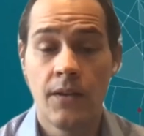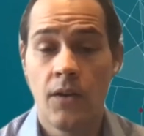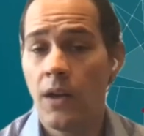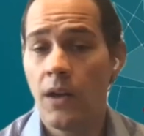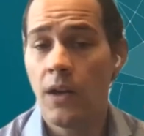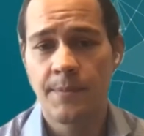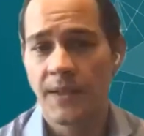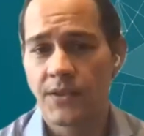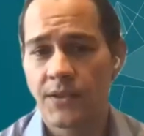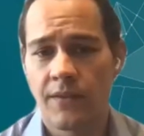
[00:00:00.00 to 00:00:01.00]
In all
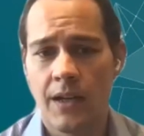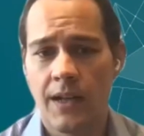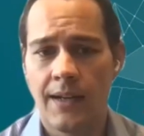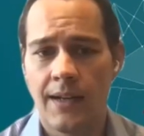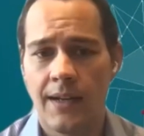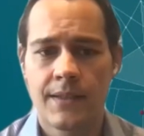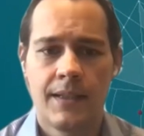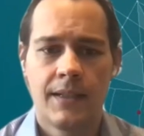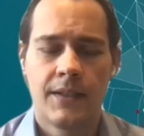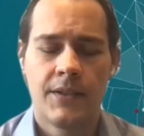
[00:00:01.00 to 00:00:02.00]
aspects of our lives,
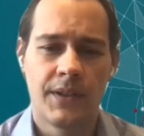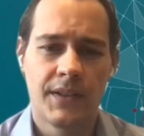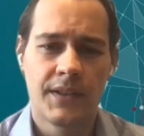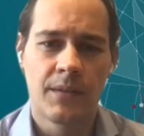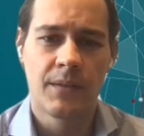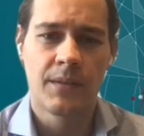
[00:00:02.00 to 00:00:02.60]
during